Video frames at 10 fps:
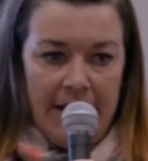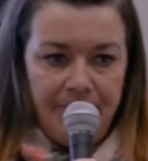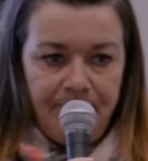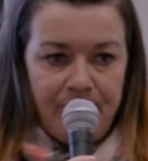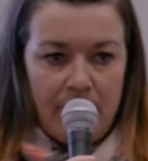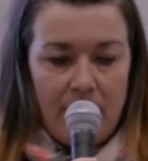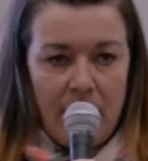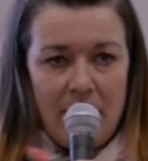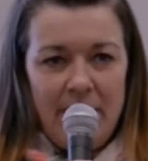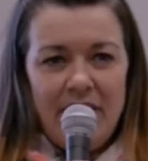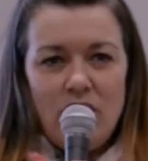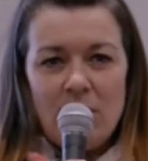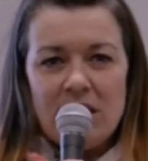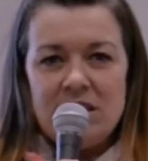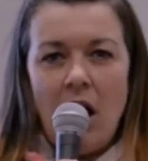Let me give you
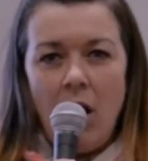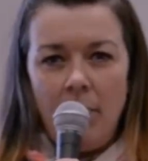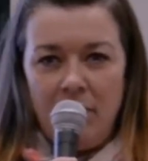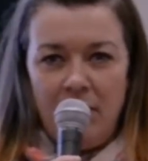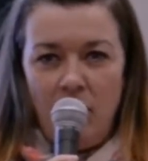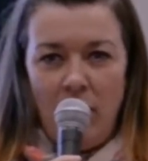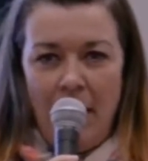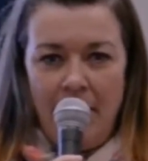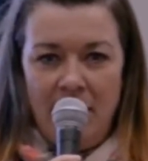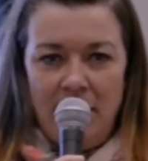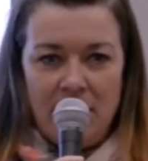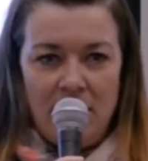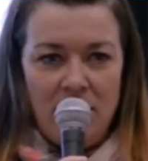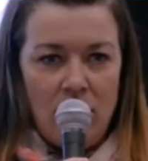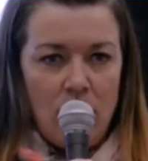an example of what that means
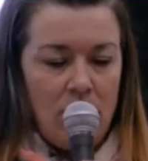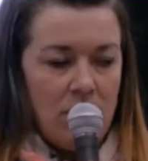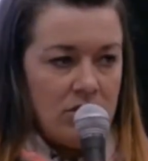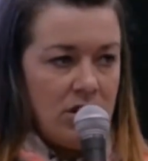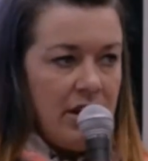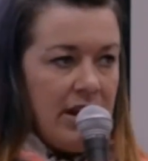in the real world.